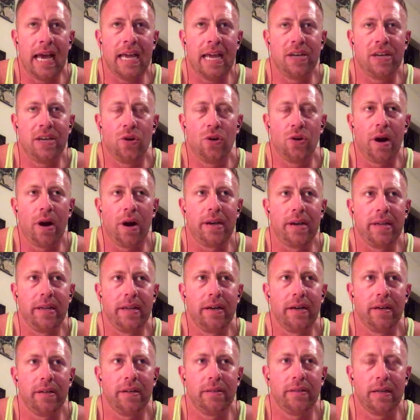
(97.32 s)
had no
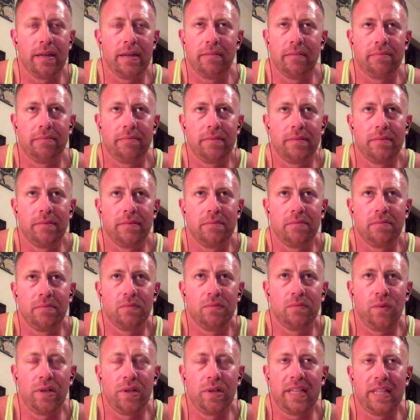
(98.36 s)
idea that
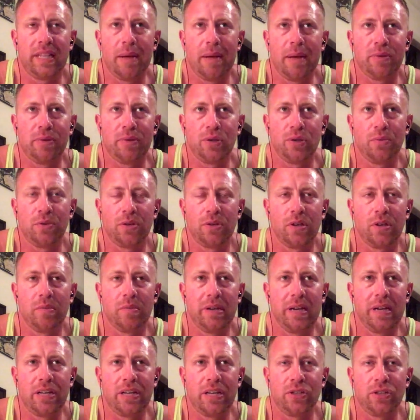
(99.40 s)
what the episode was
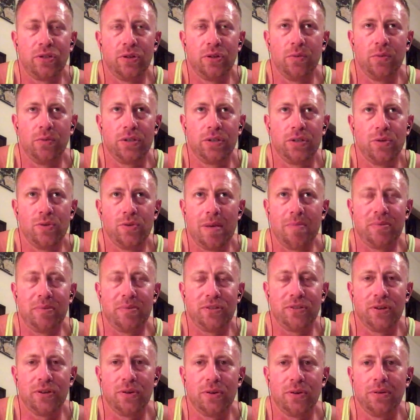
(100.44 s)
going to be. I just knew it was a new
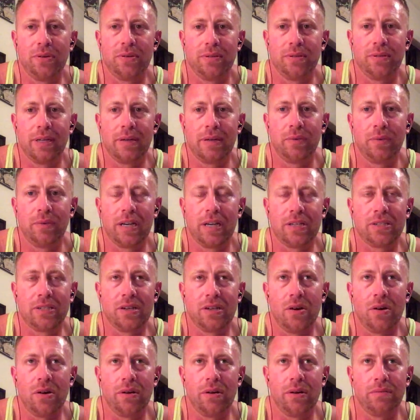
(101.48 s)
episode, and when
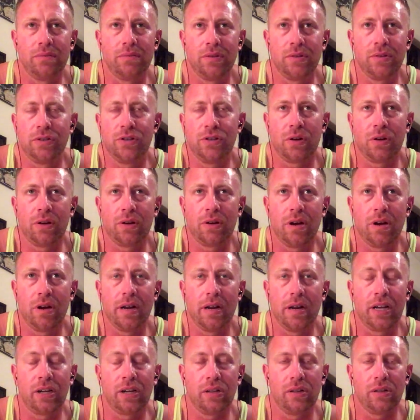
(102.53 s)
I saw the
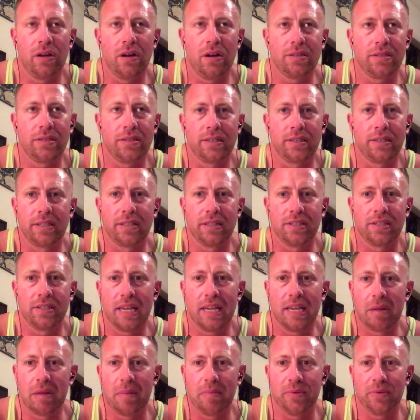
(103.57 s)
Juggernaut and Colossus in
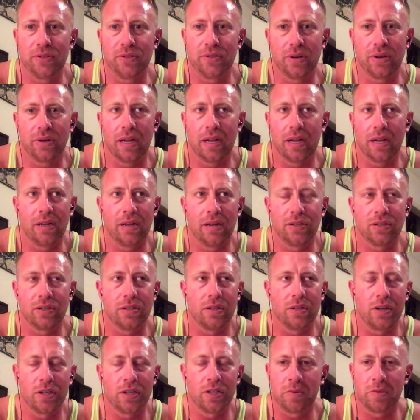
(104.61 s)
the same episode, I
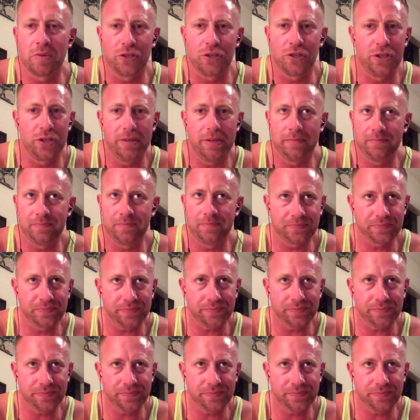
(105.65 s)
just lost my shit.